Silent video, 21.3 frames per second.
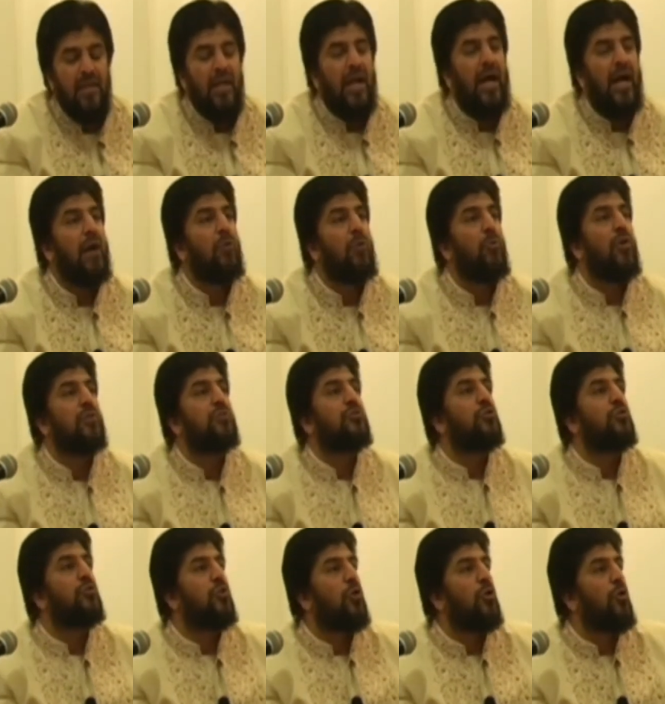I want
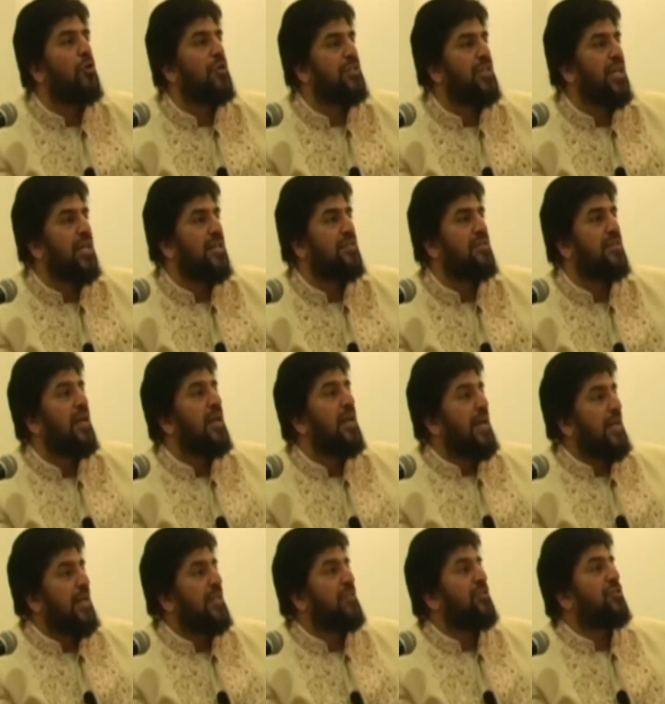to quote this
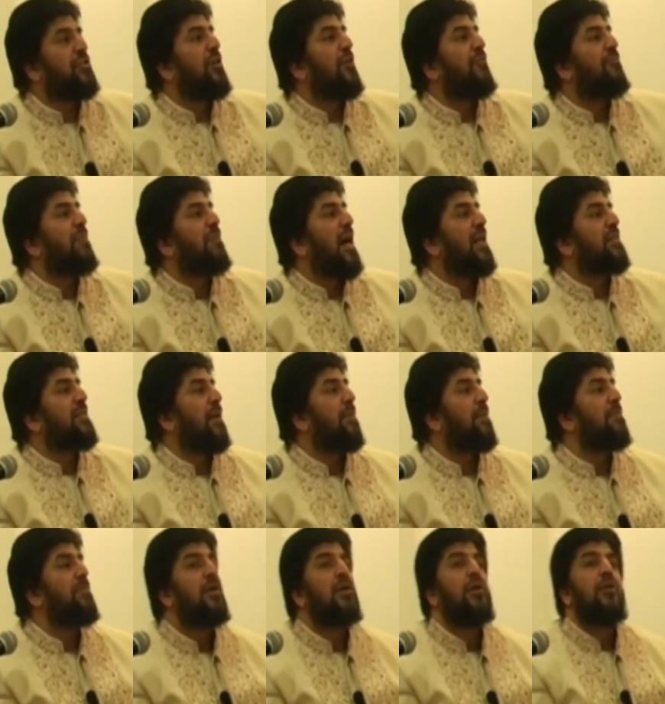history of
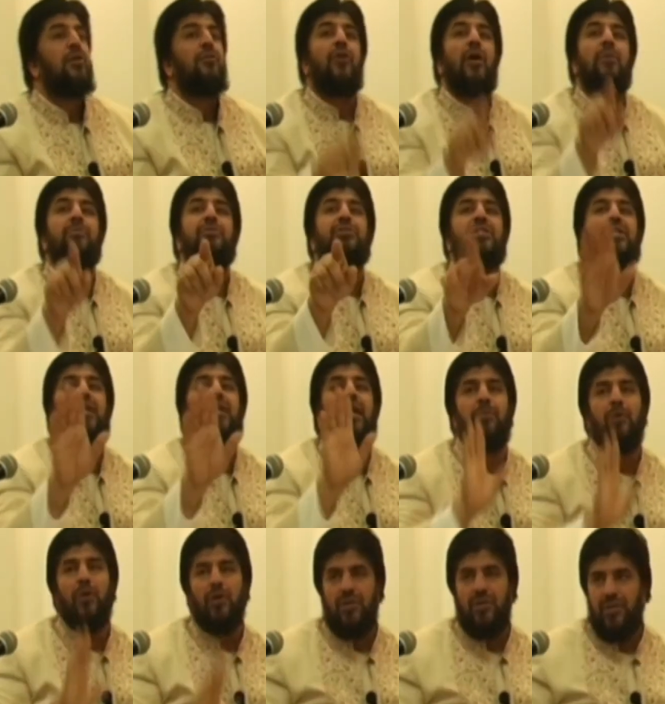Matam from Shia
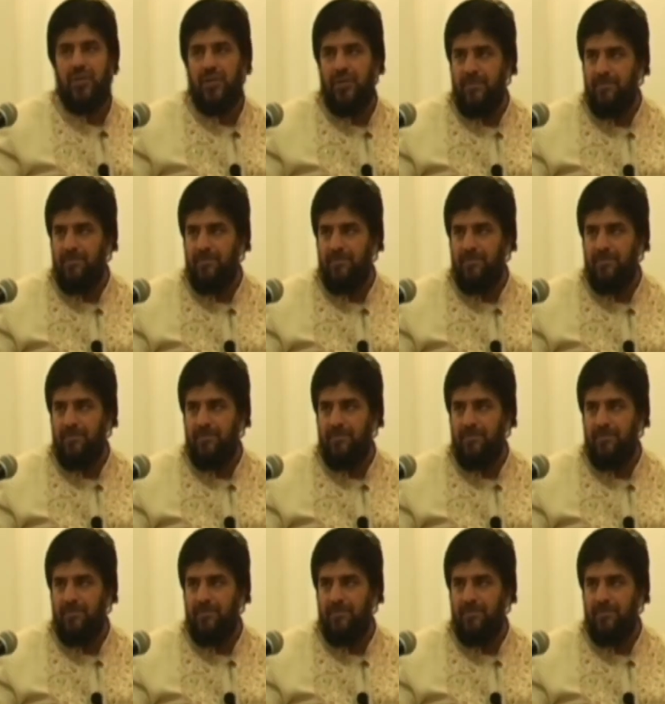book.